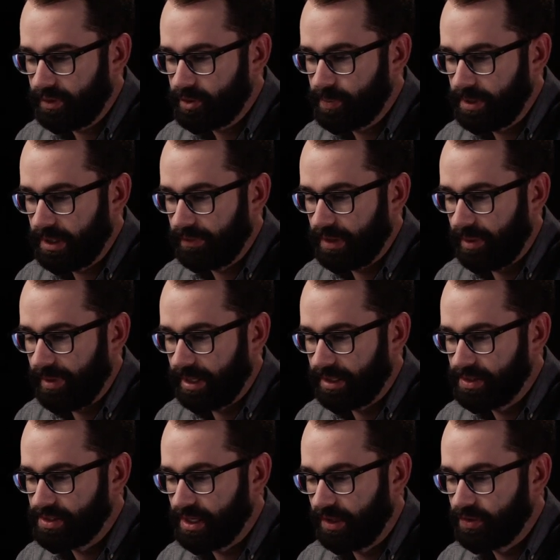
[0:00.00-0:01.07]
Speaking of not
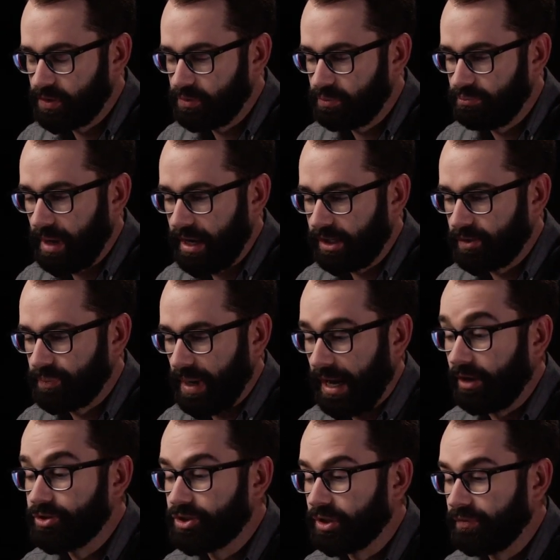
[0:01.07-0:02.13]
making sense, Mayor
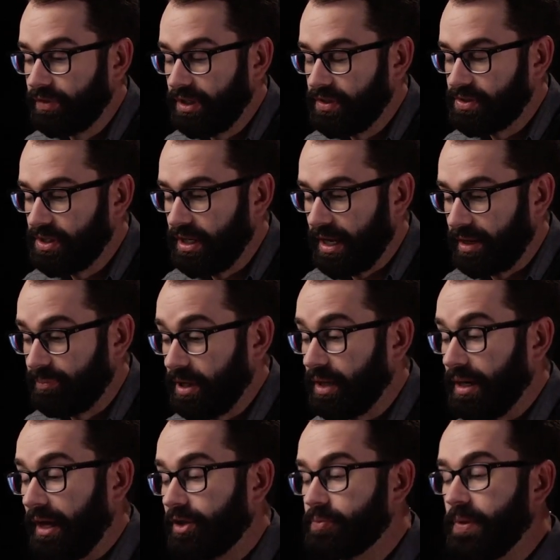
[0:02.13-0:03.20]
Bowser of D.C. had a big
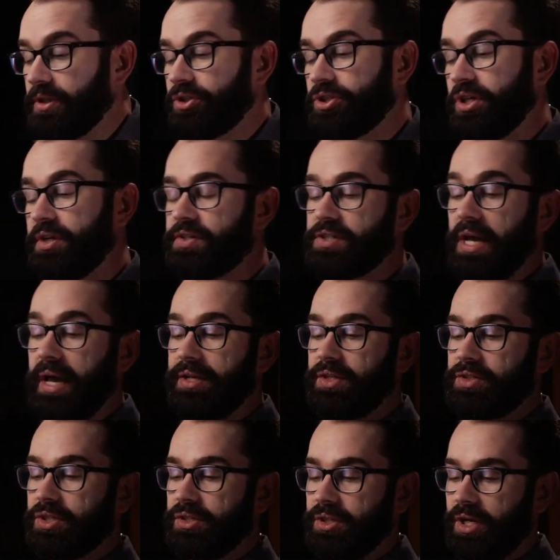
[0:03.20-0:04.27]
announcement. She signed
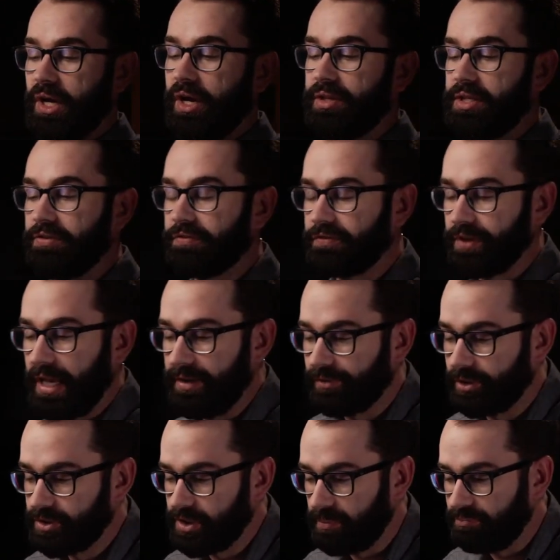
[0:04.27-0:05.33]
into law the
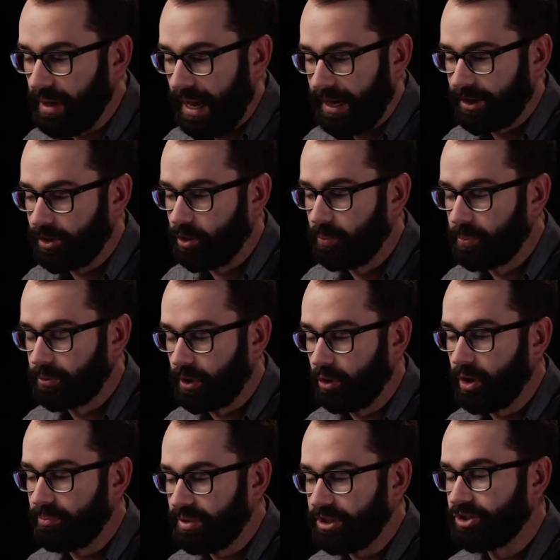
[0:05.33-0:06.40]
Flavored Tobacco
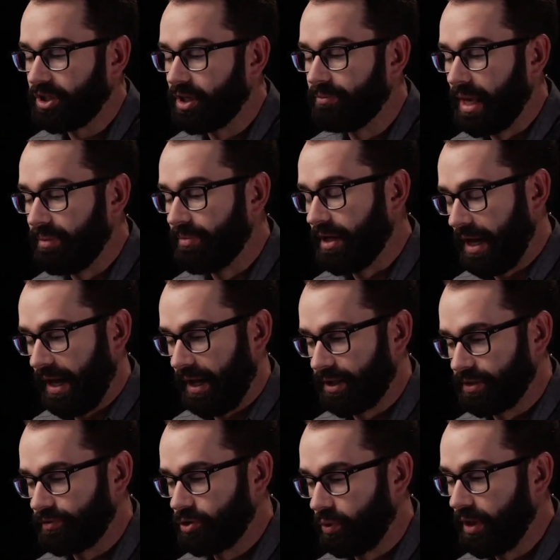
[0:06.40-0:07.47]
Prohibition Amendment
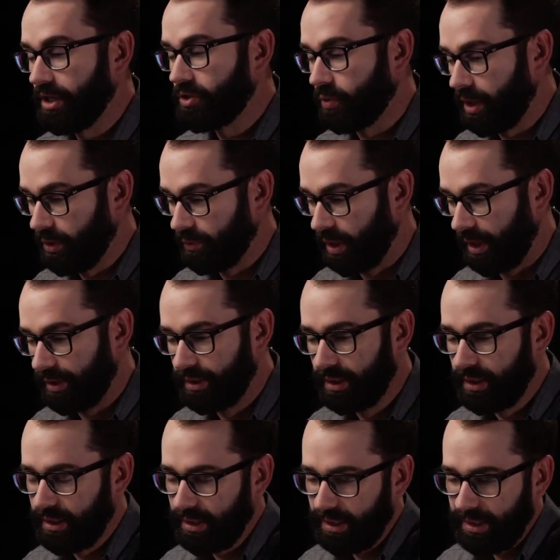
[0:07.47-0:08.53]
Act of 2021.
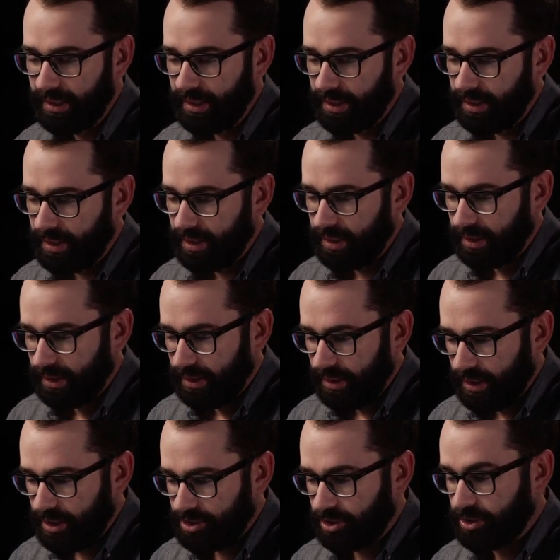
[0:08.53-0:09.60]

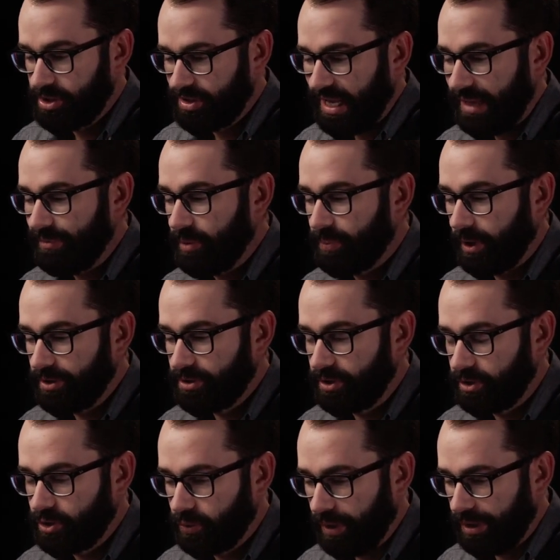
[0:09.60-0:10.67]
Here's her statement
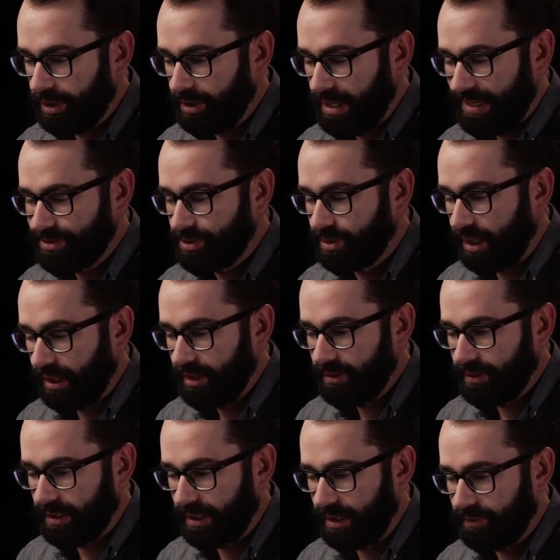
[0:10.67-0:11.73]
posted to Twitter yesterday.
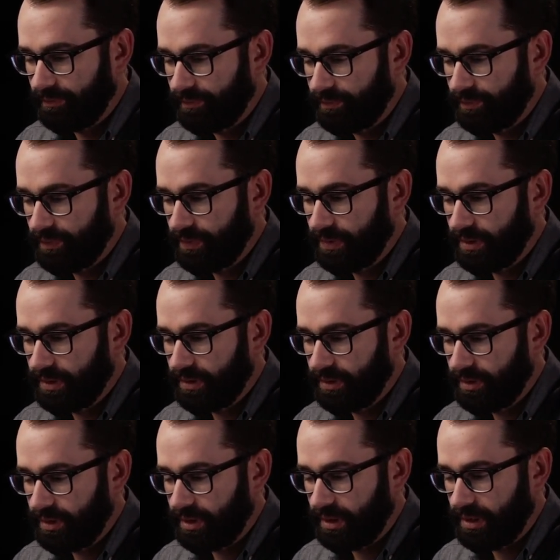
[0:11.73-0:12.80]

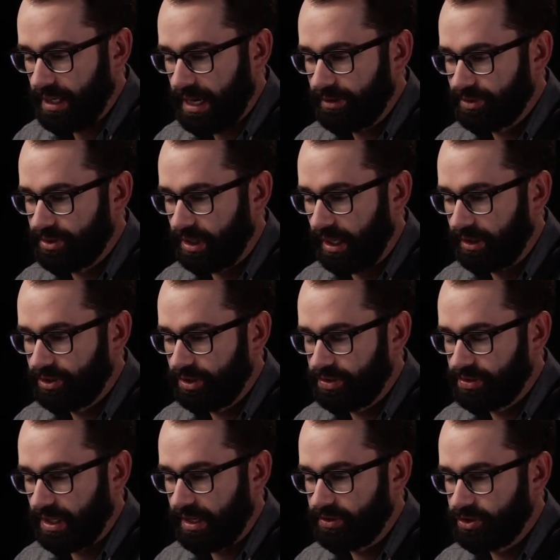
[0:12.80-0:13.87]
Announcing it, she
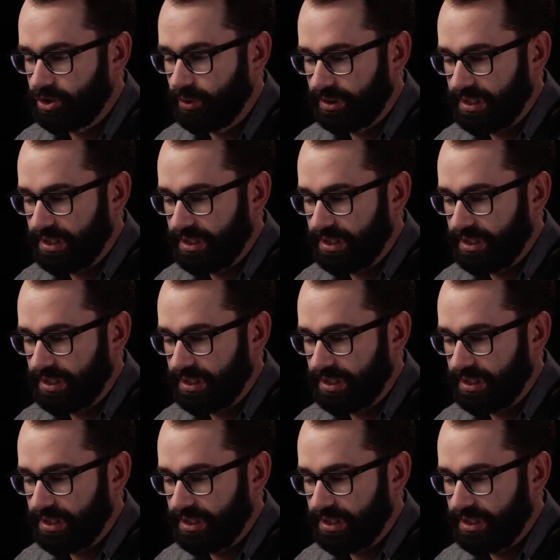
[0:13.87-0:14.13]
says, to